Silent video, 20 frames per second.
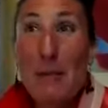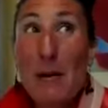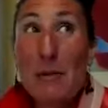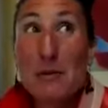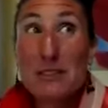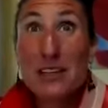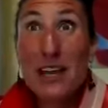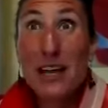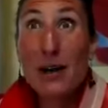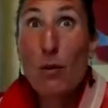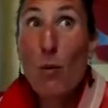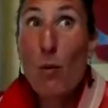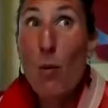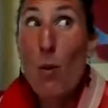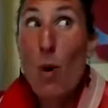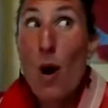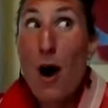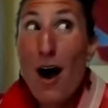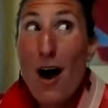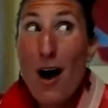I was like,
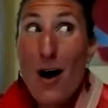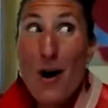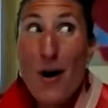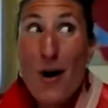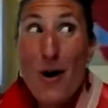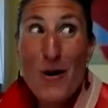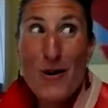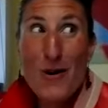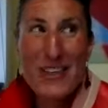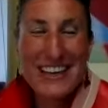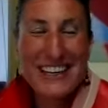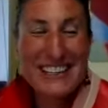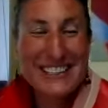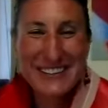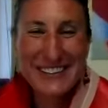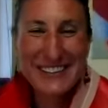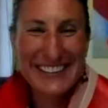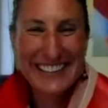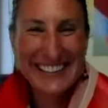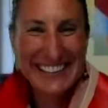wow, this
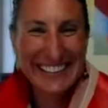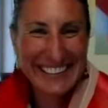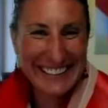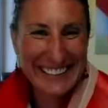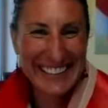works.